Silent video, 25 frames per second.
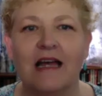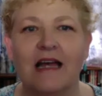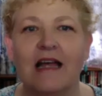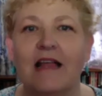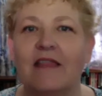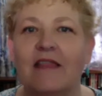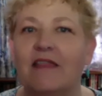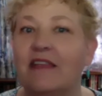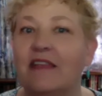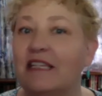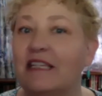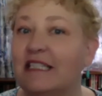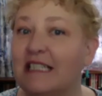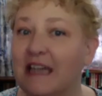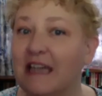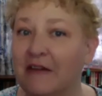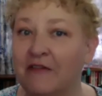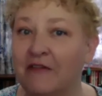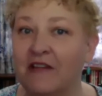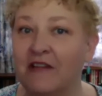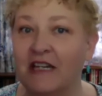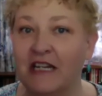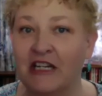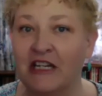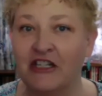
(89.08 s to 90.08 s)
The
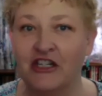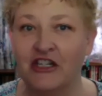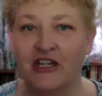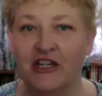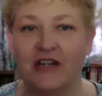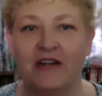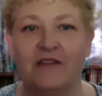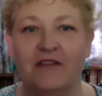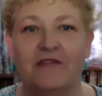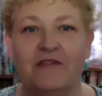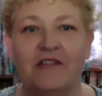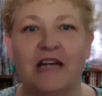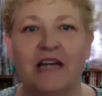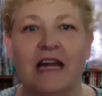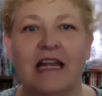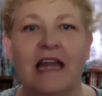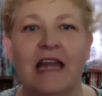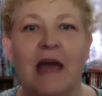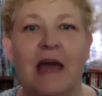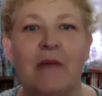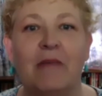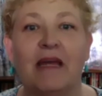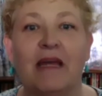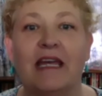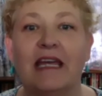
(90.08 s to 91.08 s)
definition of
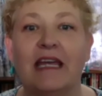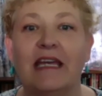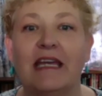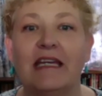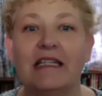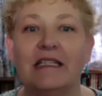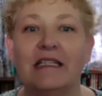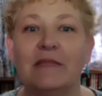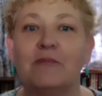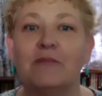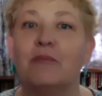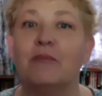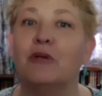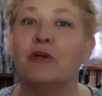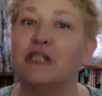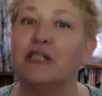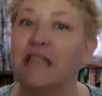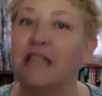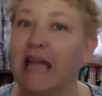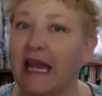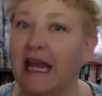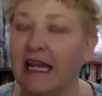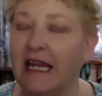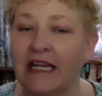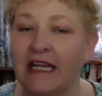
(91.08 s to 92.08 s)
dynamic is
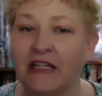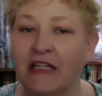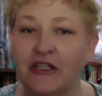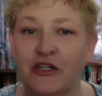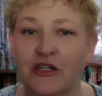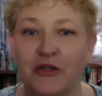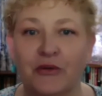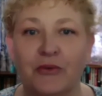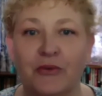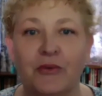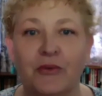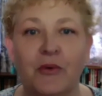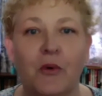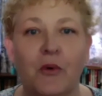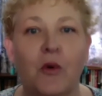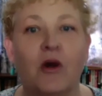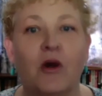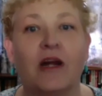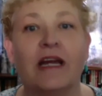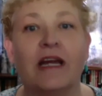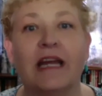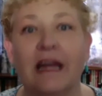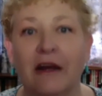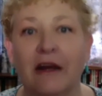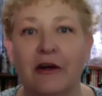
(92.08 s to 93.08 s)
pertaining to or
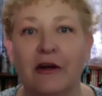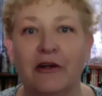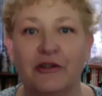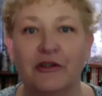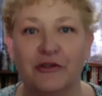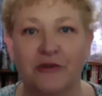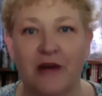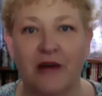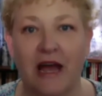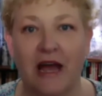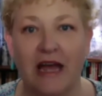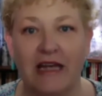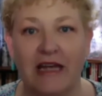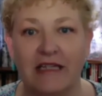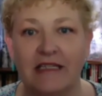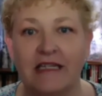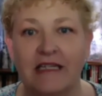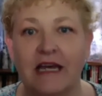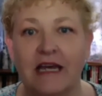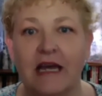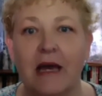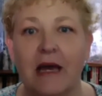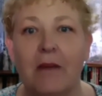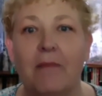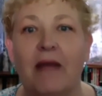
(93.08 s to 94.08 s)
characterized
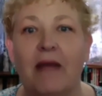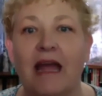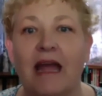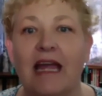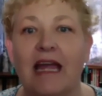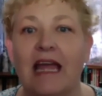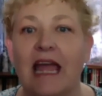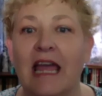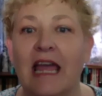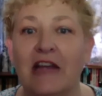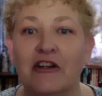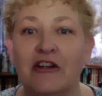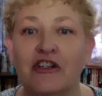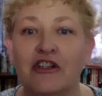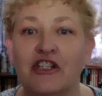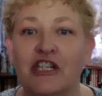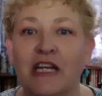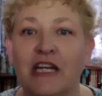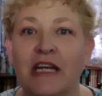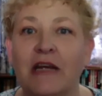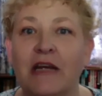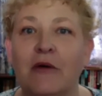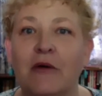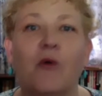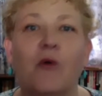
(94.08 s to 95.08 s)
by
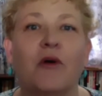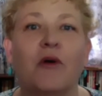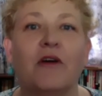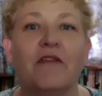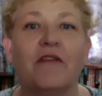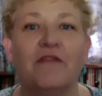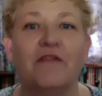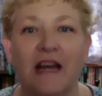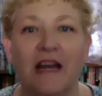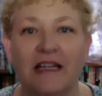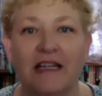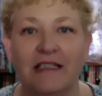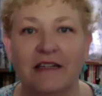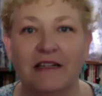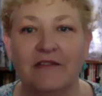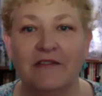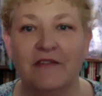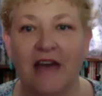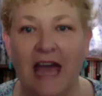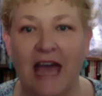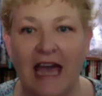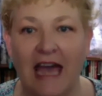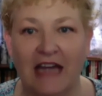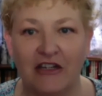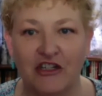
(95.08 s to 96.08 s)
energy or effective
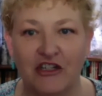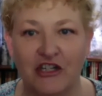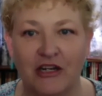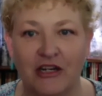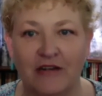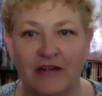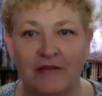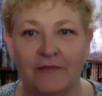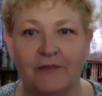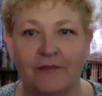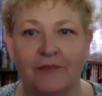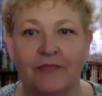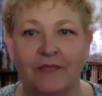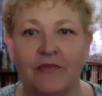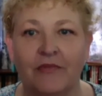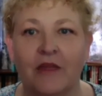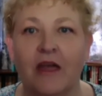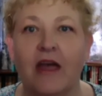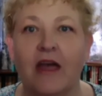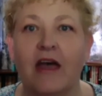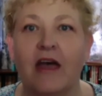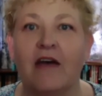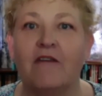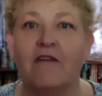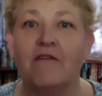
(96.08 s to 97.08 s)
action,
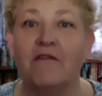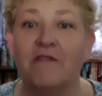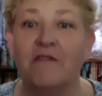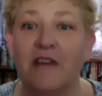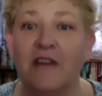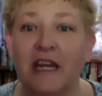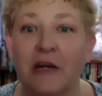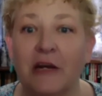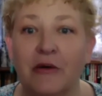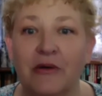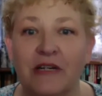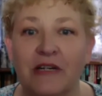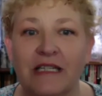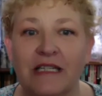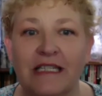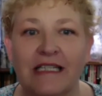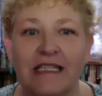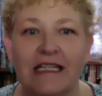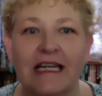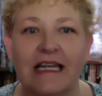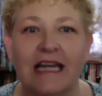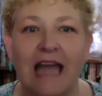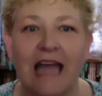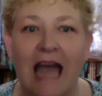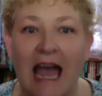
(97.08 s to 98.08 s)

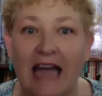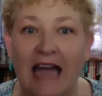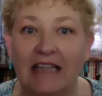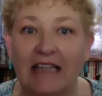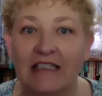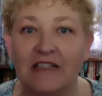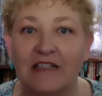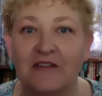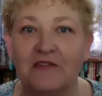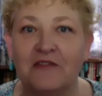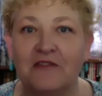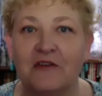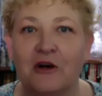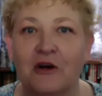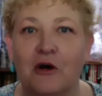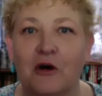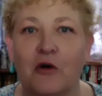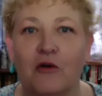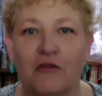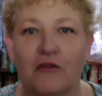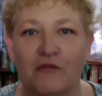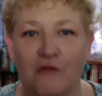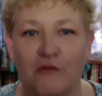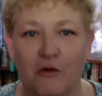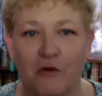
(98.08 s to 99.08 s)
vigorously active or
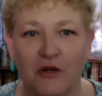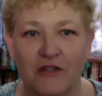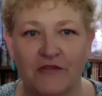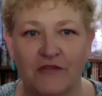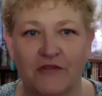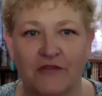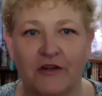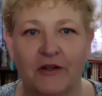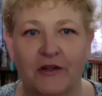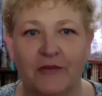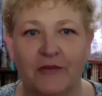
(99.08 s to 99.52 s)
forceful.